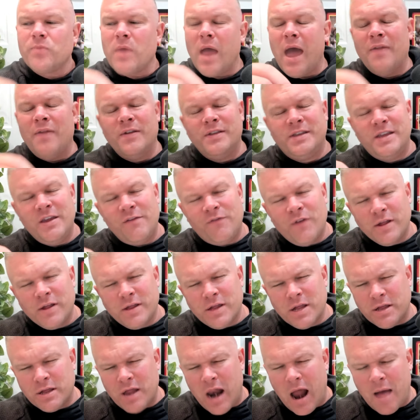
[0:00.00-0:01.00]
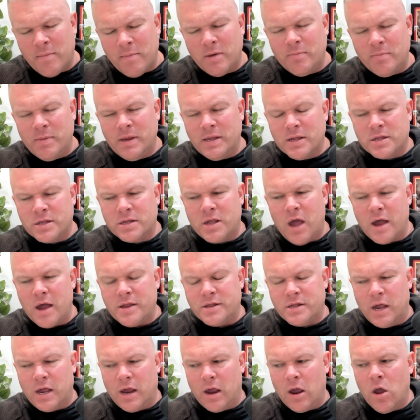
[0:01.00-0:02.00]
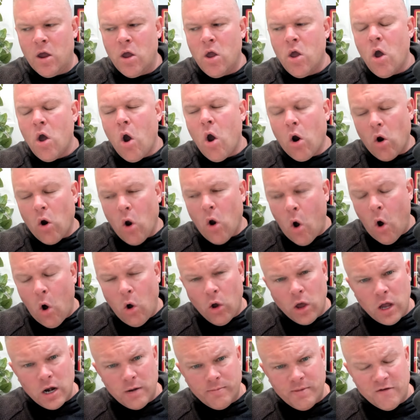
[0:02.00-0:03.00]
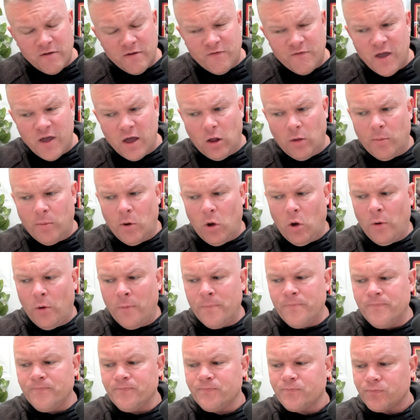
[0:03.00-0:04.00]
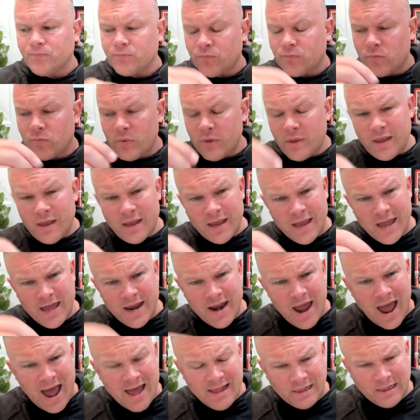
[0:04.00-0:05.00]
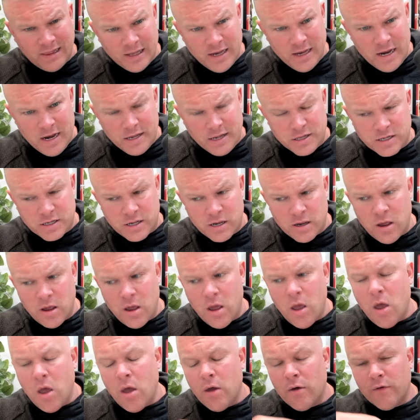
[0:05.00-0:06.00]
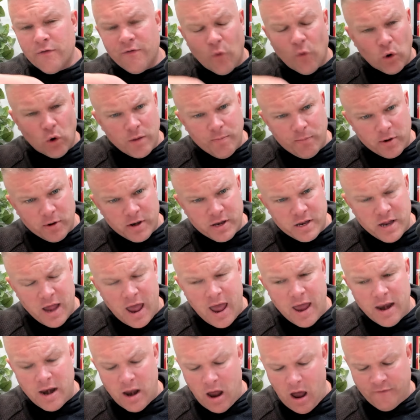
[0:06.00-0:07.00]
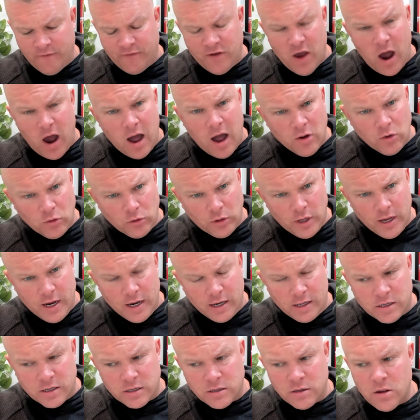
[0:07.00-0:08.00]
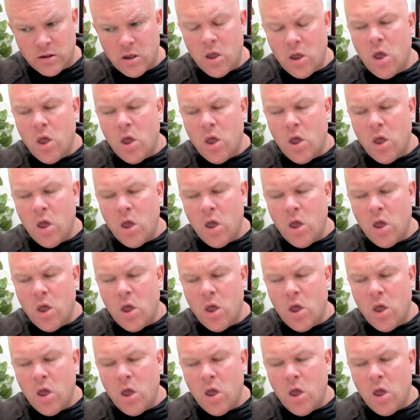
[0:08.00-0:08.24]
And the defenses that I'm going to be discussing are all going to be available in at least 40% of Yahoo leagues.